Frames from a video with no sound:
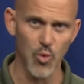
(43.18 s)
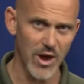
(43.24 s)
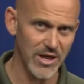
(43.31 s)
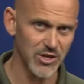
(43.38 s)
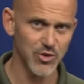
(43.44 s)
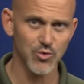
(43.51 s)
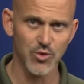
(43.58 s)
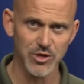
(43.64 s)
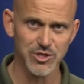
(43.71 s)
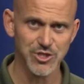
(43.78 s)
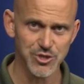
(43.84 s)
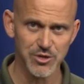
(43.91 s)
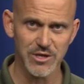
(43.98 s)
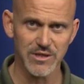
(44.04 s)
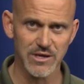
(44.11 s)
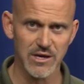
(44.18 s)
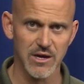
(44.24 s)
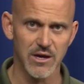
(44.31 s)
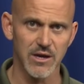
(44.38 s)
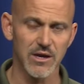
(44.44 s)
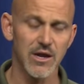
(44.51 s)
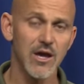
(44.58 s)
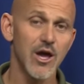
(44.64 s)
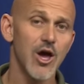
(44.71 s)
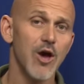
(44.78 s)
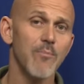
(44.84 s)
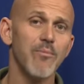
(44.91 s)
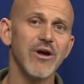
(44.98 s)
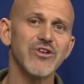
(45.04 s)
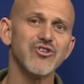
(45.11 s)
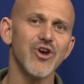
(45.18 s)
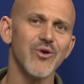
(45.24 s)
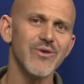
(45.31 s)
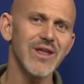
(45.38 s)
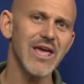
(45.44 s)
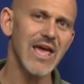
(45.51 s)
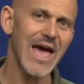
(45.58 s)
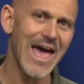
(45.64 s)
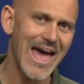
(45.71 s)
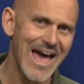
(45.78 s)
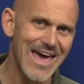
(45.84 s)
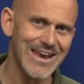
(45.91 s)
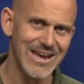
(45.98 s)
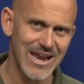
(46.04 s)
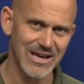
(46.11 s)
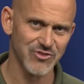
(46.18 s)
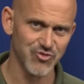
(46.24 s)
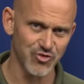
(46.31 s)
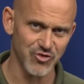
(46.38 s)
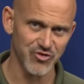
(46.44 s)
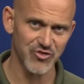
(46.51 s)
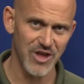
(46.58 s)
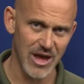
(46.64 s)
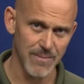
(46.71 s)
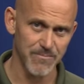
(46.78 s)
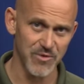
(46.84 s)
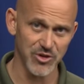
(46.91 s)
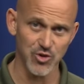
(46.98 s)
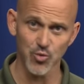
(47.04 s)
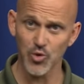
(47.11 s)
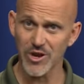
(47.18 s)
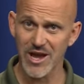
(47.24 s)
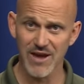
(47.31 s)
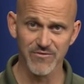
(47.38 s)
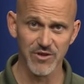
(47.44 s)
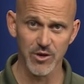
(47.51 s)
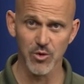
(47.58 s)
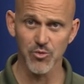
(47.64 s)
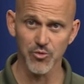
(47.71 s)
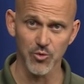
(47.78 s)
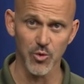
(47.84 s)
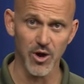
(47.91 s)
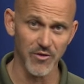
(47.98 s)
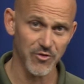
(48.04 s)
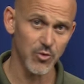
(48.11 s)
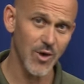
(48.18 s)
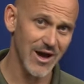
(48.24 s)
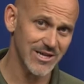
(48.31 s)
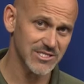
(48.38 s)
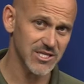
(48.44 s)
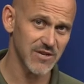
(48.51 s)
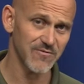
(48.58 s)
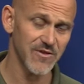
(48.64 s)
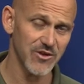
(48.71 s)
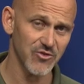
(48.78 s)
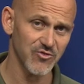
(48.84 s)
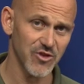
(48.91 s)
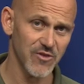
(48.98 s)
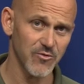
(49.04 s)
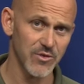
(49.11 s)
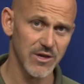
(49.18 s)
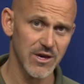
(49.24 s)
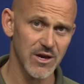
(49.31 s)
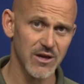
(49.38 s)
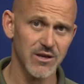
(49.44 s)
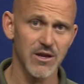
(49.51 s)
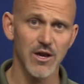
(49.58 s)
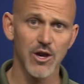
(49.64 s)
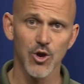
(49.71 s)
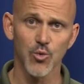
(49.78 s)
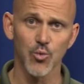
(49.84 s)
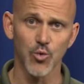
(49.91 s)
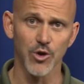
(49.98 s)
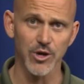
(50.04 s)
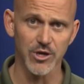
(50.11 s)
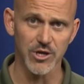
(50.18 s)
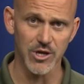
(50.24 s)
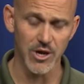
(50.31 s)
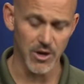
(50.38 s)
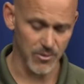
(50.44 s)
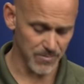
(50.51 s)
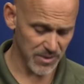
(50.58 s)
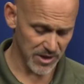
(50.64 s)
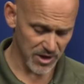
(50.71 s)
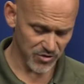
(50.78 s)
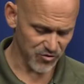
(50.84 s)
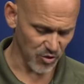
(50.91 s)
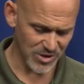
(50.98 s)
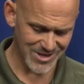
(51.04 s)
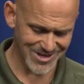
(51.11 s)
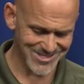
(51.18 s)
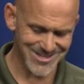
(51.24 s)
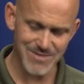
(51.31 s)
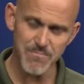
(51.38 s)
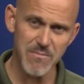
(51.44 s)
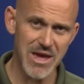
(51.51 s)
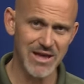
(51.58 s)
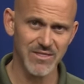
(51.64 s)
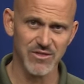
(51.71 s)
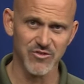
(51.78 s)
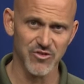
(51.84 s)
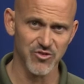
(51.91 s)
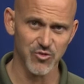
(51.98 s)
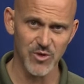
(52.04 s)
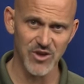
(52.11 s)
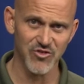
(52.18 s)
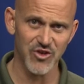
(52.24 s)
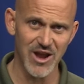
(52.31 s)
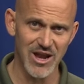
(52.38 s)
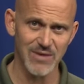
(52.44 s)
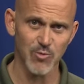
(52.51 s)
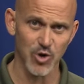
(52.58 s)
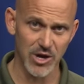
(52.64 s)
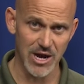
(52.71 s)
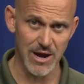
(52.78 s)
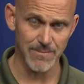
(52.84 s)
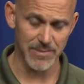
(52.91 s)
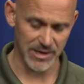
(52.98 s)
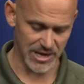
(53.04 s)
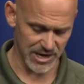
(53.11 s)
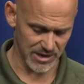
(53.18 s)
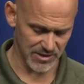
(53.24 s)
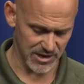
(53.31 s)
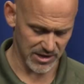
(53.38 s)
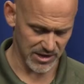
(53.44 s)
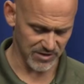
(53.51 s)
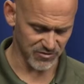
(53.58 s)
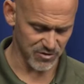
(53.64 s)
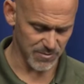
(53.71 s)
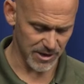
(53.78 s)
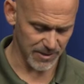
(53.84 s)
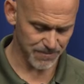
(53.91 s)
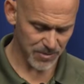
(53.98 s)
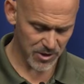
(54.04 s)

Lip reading: when you are shooting the gun, but don't add an extra step that you wouldn't have to go through otherwise to defend yourself with a gun, we're good to go. So it doesn't make the situation any more complicated than it needs to be.